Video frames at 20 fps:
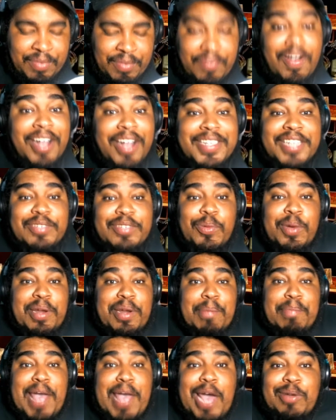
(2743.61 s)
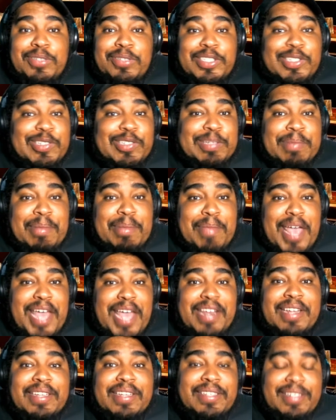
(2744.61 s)
Fonz hasn't won a battle since Ultimate
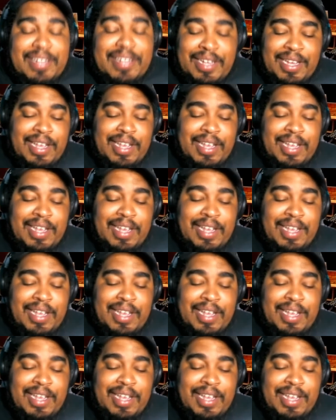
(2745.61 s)
Madness.